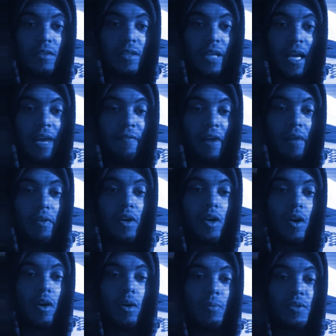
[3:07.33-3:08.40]
Okay, I've had the
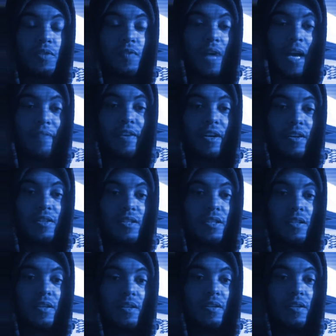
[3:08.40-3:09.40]
car almost 5 years.